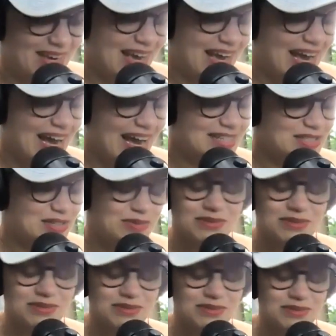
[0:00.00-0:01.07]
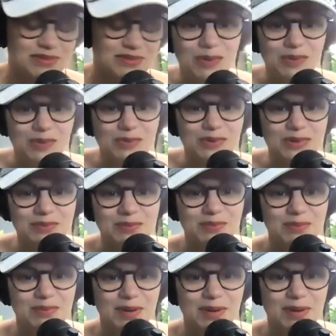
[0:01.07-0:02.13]
I don't know what would
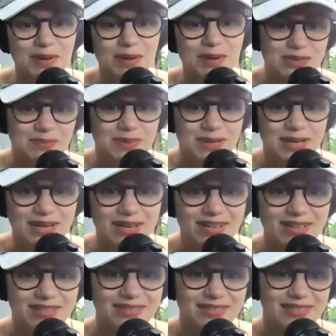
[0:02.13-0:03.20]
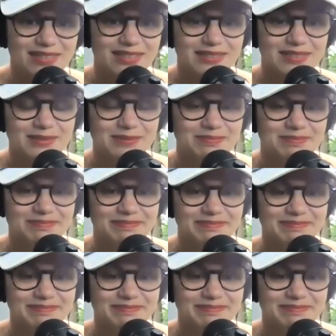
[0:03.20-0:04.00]
my person be. Um,